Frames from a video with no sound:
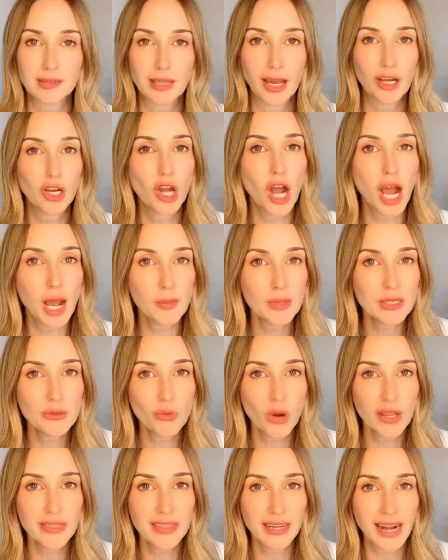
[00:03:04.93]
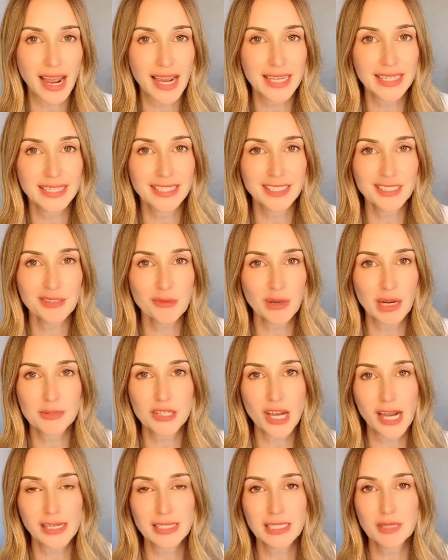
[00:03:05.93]
A common one that I hear when I'm
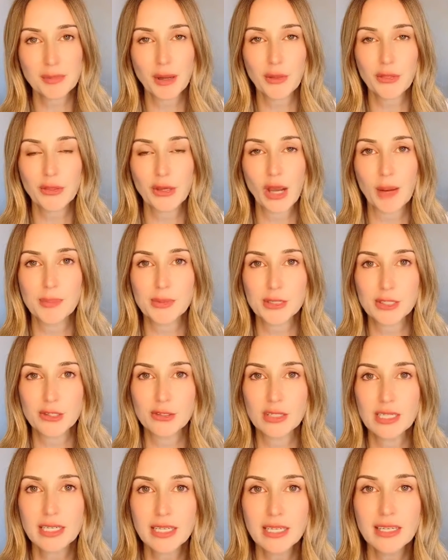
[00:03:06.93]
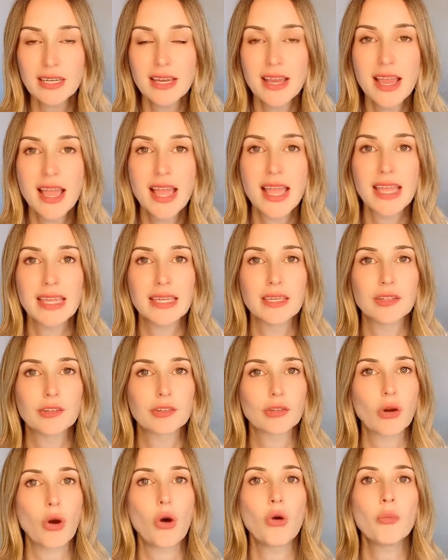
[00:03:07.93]
talking about the opportunity is,
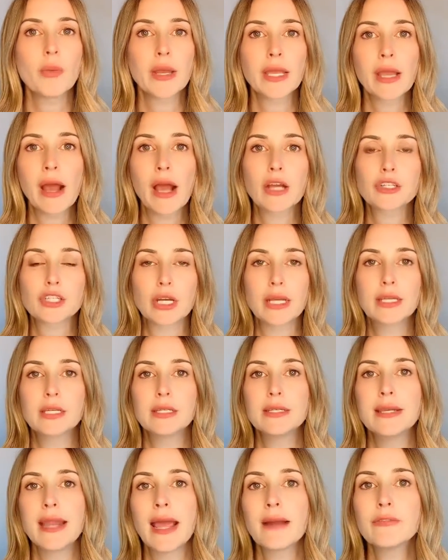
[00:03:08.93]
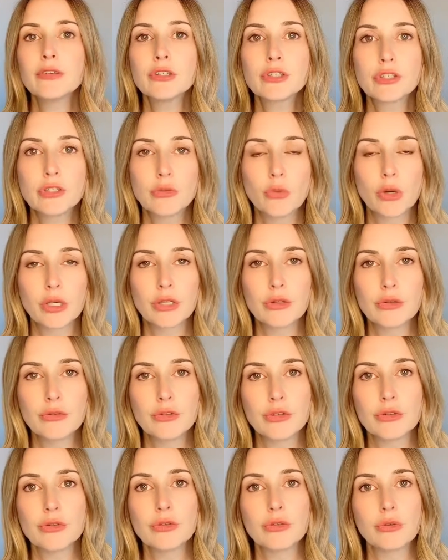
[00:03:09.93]
oh my gosh, I could never do what you
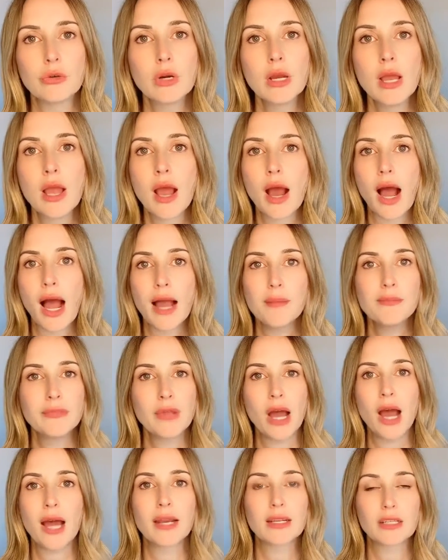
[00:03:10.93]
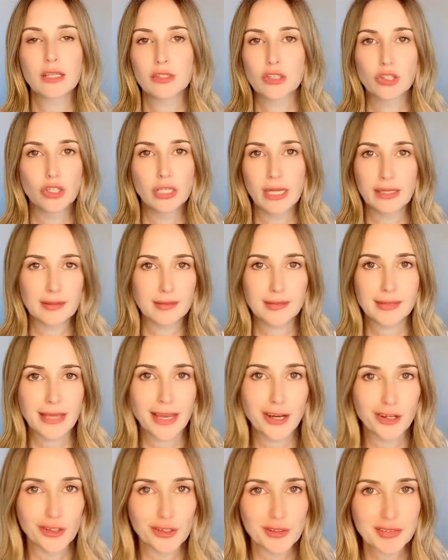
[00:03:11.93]
do. I'm not good at
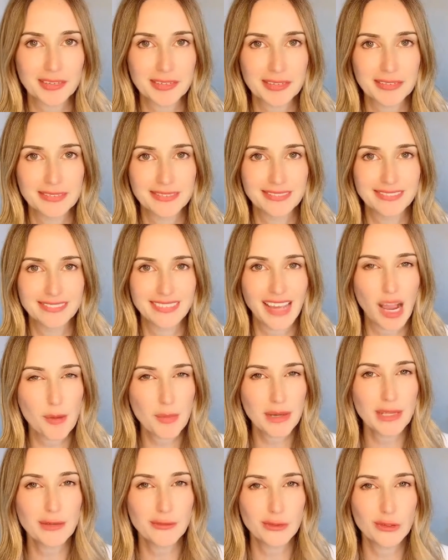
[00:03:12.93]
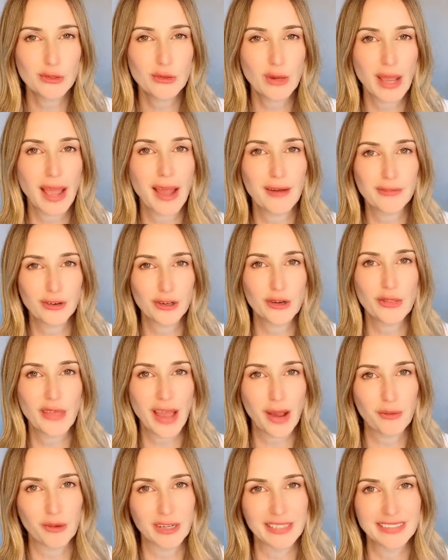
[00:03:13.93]
sales. How many of you have heard
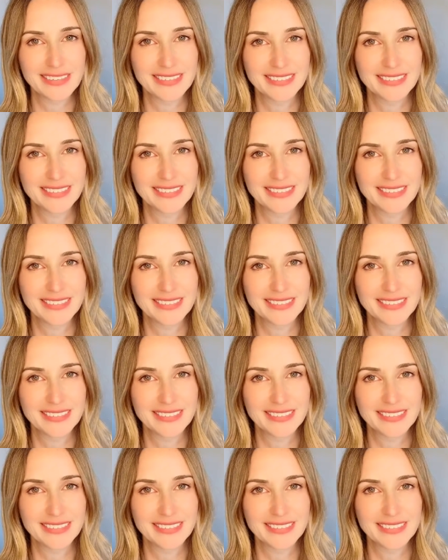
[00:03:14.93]
that one?